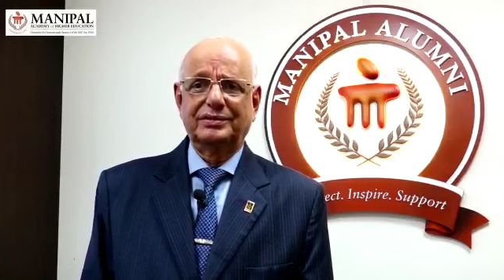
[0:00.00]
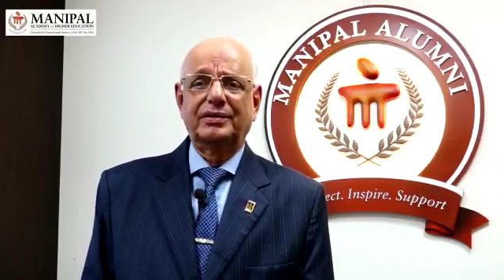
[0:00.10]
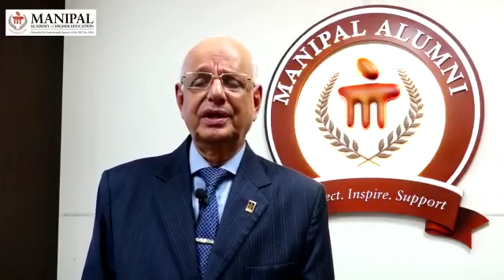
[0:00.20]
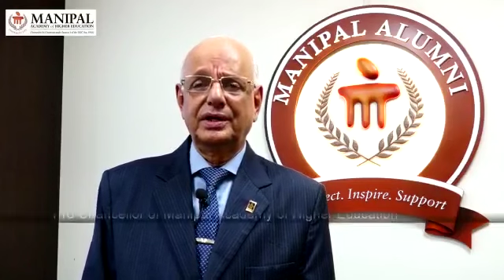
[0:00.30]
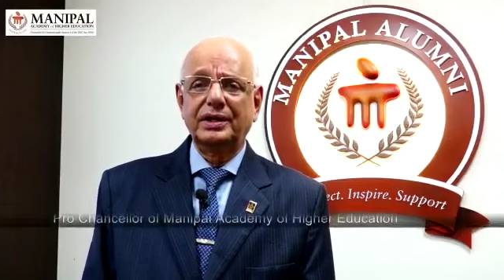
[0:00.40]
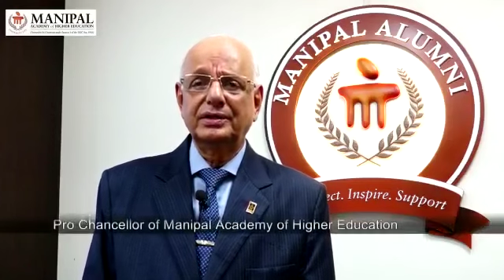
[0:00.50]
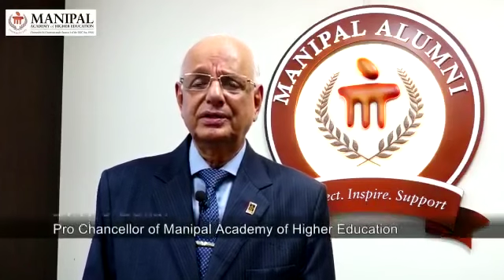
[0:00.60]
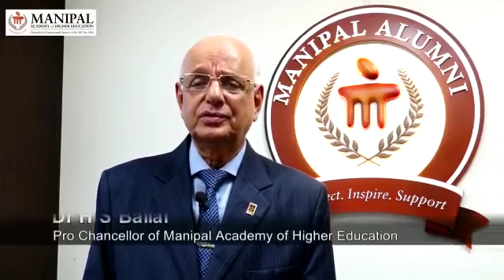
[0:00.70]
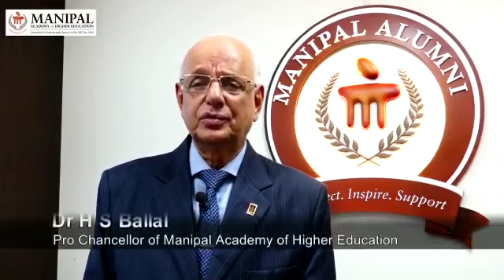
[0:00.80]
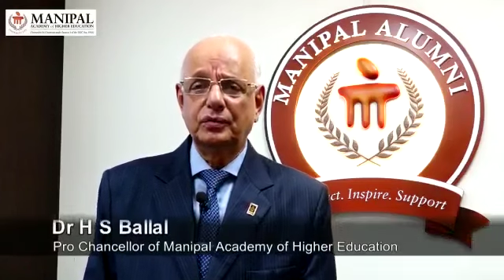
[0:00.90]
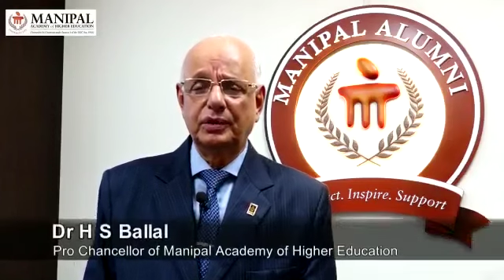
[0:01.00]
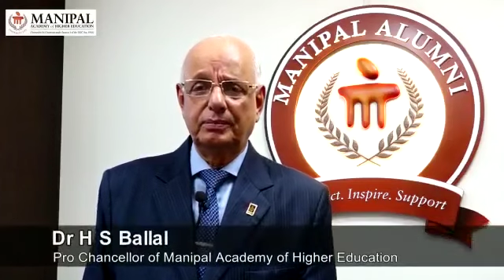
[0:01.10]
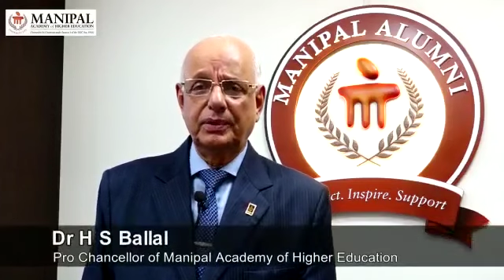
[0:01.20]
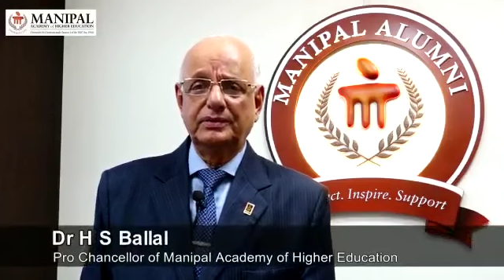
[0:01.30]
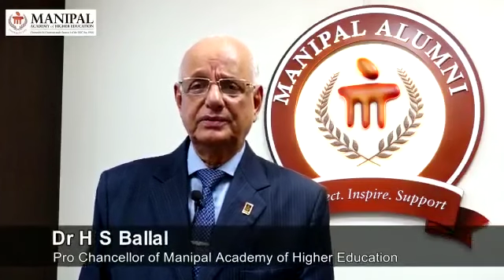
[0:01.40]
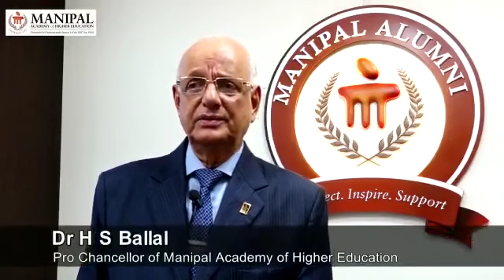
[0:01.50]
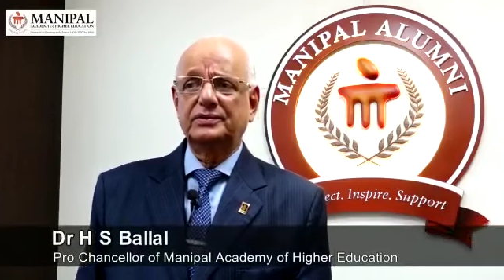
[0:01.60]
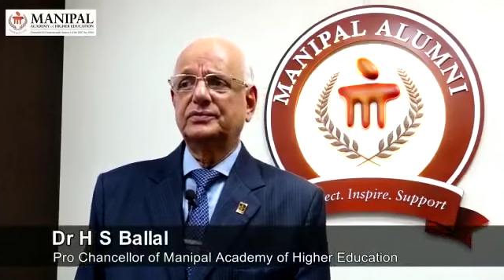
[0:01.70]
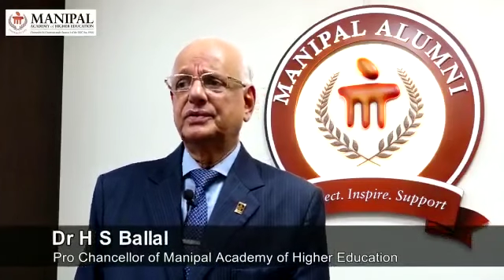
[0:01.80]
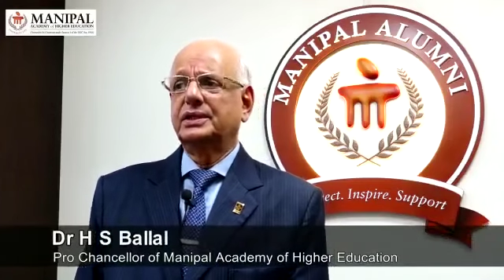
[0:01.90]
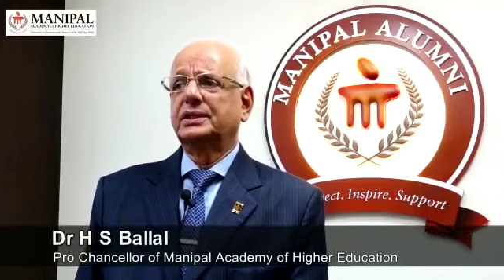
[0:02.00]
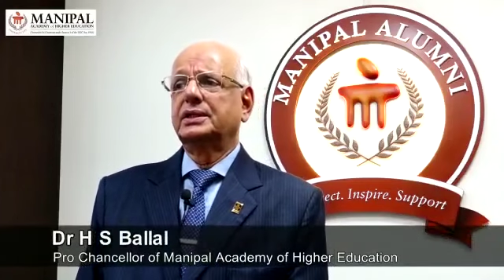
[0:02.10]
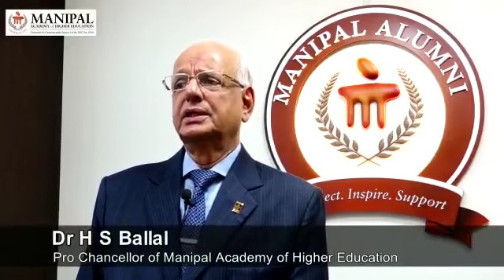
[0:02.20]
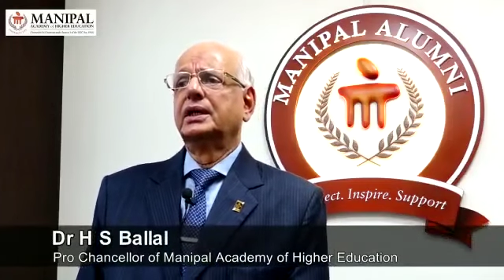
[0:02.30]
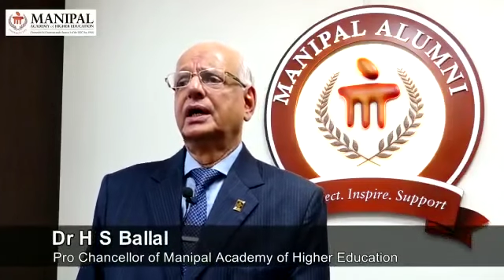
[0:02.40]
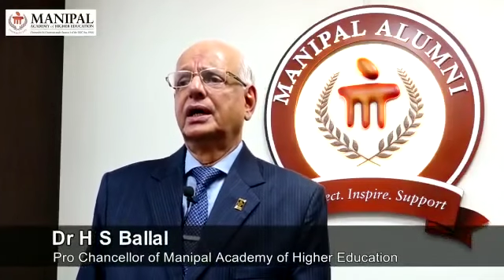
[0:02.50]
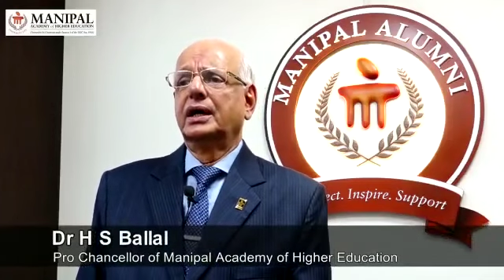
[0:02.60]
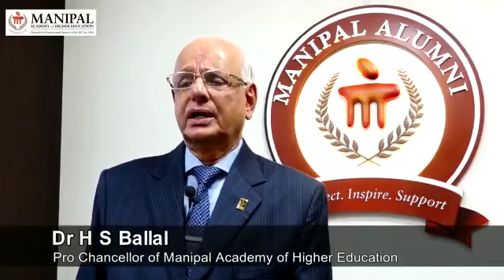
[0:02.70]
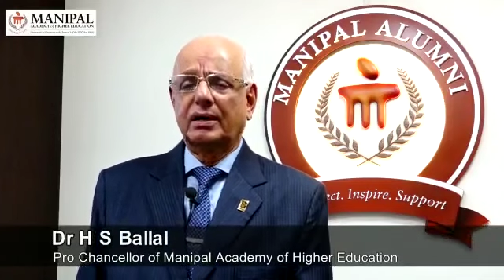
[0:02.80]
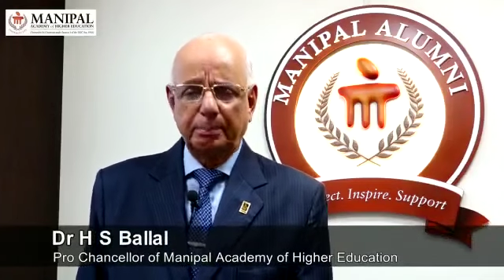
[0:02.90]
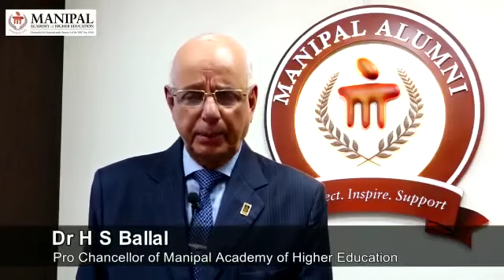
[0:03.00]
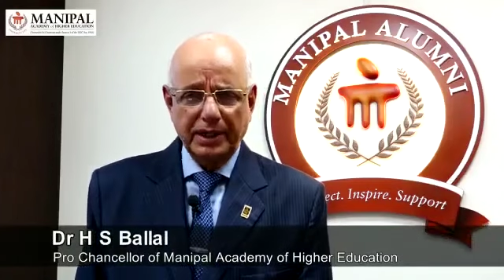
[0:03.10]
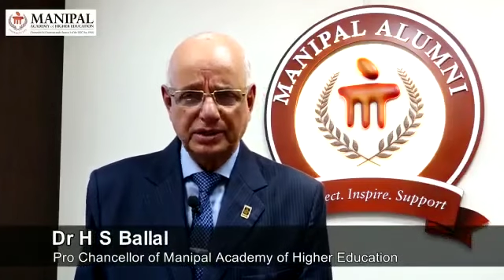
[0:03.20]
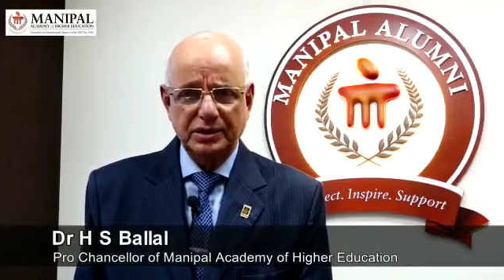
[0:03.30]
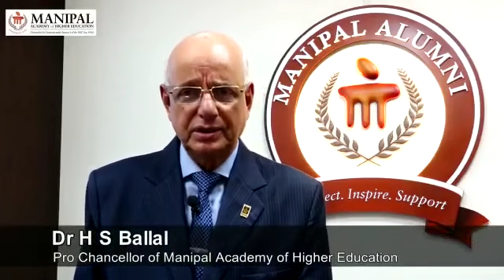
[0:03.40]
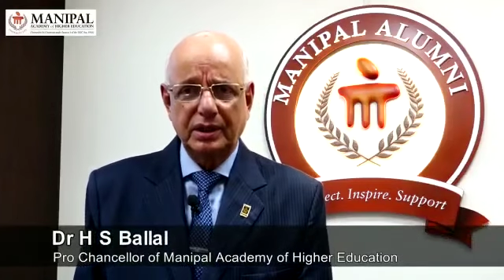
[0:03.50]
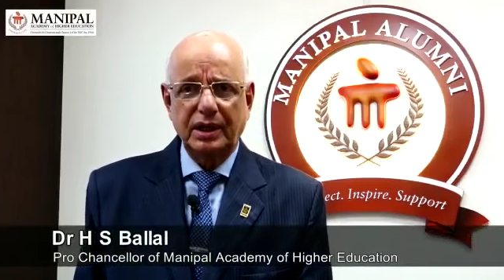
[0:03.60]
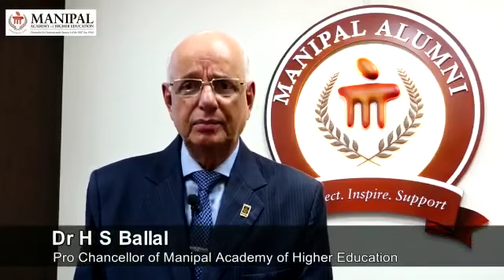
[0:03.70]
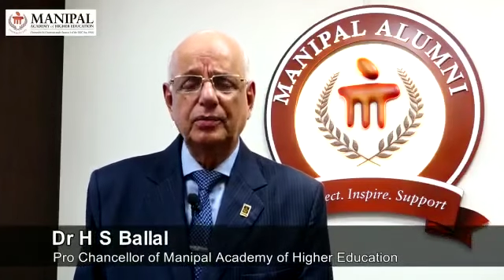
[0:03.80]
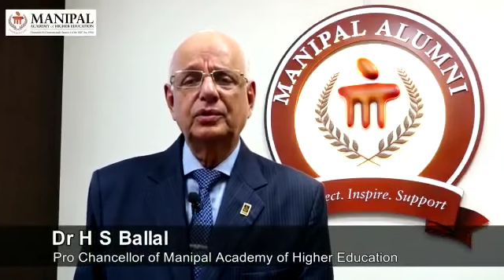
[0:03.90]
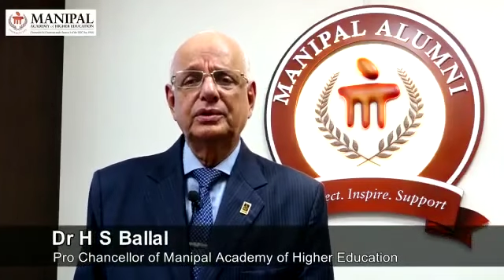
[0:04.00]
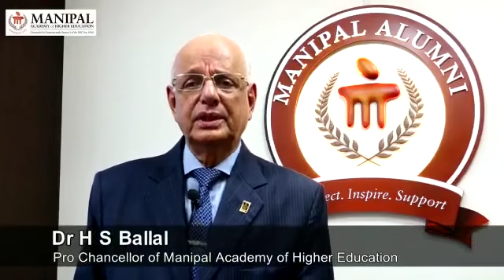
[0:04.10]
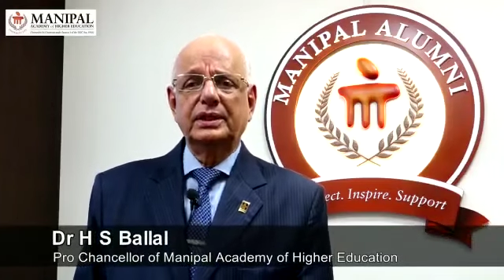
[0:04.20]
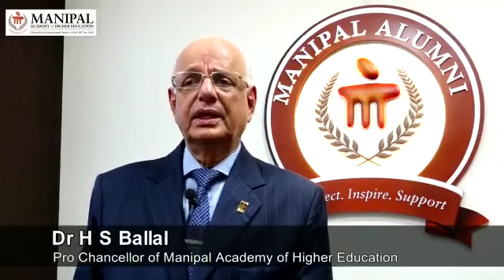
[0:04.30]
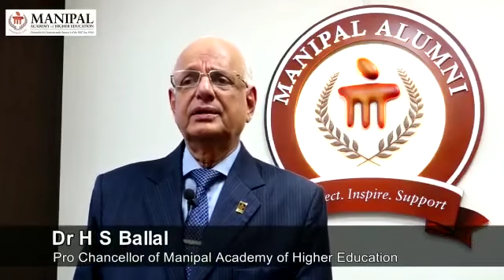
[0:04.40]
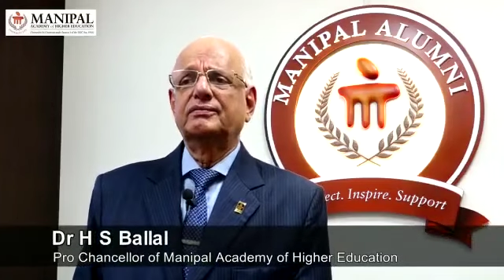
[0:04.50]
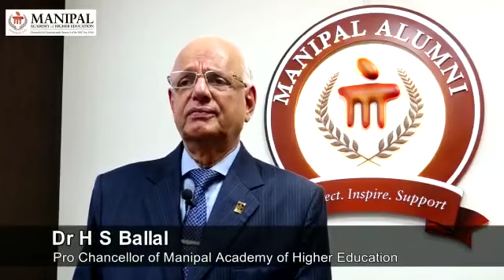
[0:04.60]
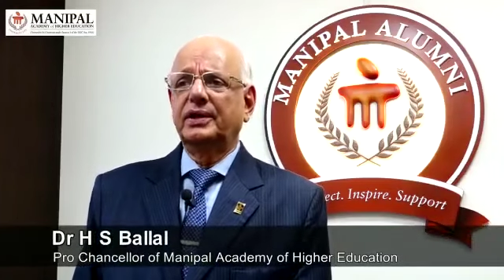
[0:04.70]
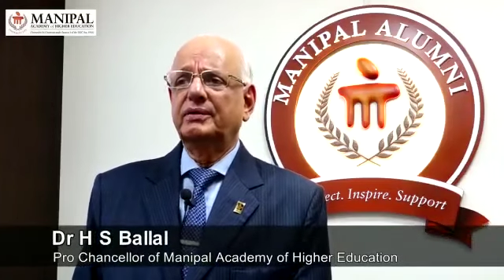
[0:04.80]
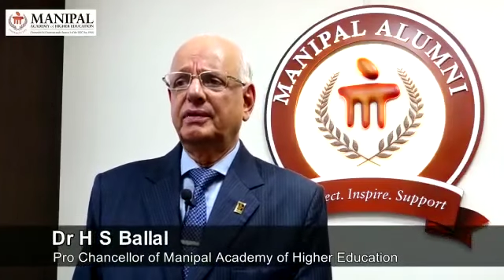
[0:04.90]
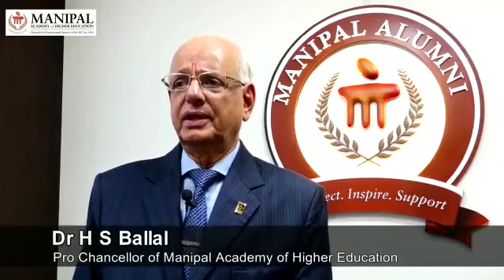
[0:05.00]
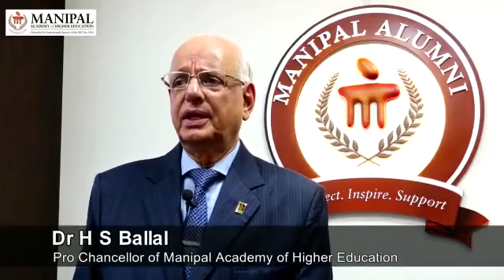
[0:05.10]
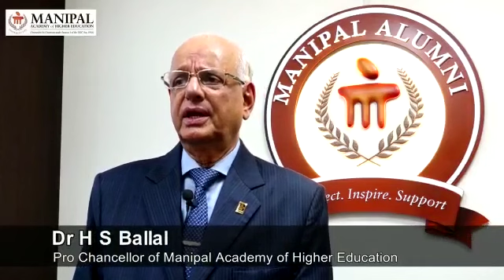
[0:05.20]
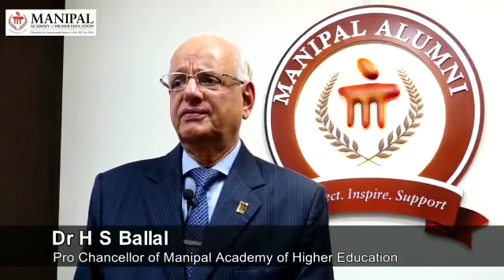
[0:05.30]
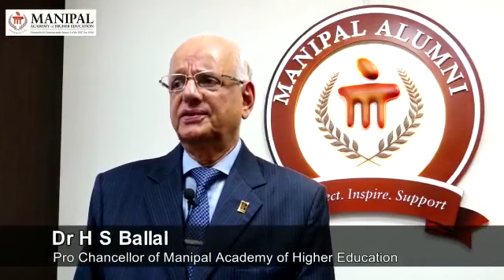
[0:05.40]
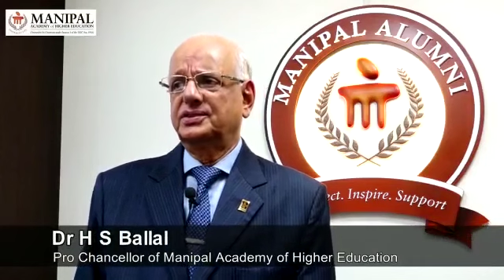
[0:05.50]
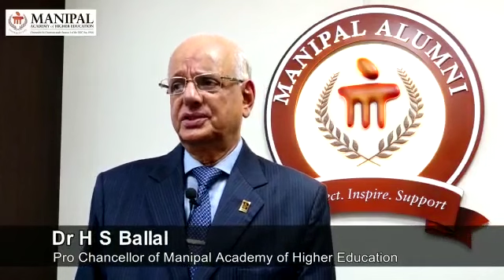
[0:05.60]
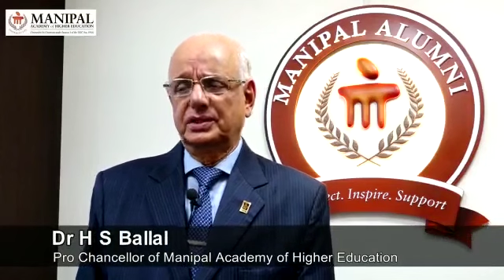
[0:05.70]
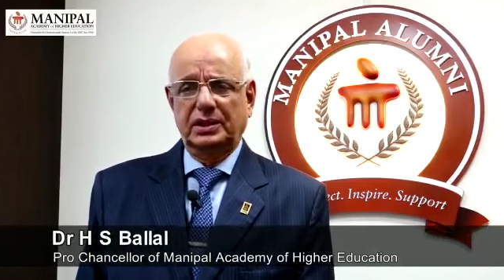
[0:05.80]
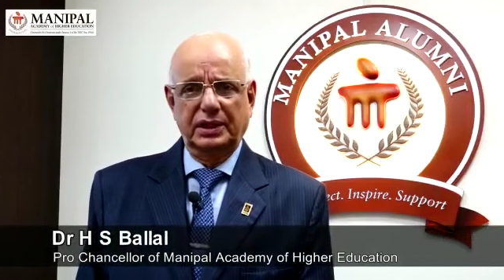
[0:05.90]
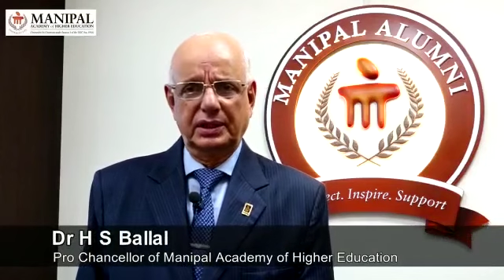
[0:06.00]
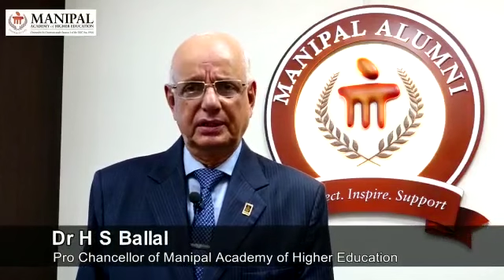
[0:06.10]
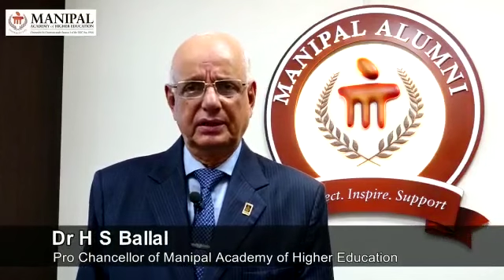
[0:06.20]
treating these COVID patients with compassion and more than that, very, very efficiently.